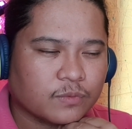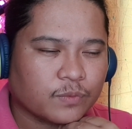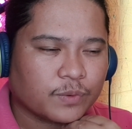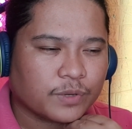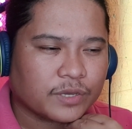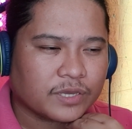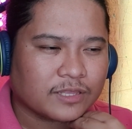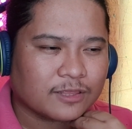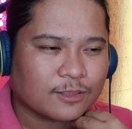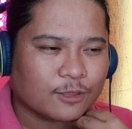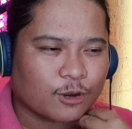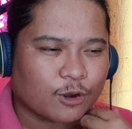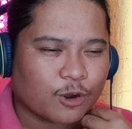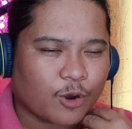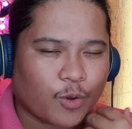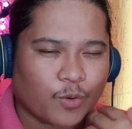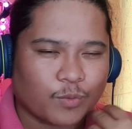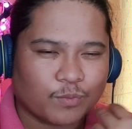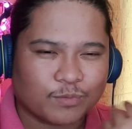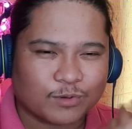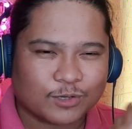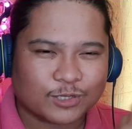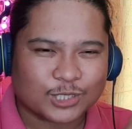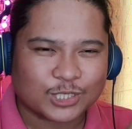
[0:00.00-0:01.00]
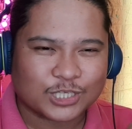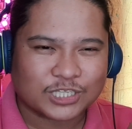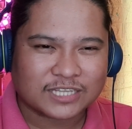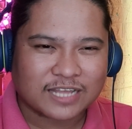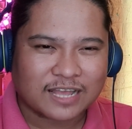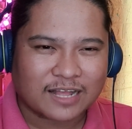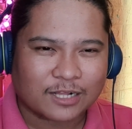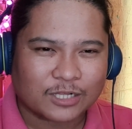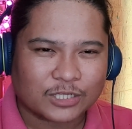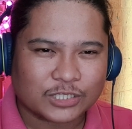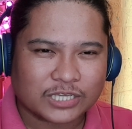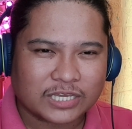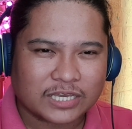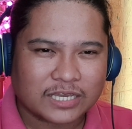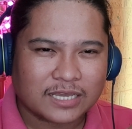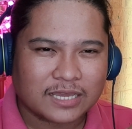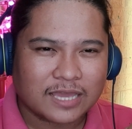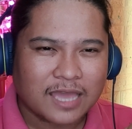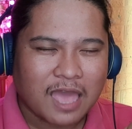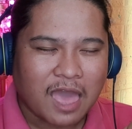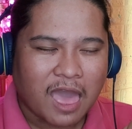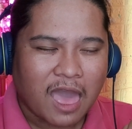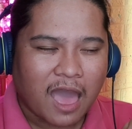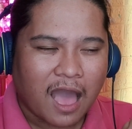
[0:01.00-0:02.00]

with their own personality.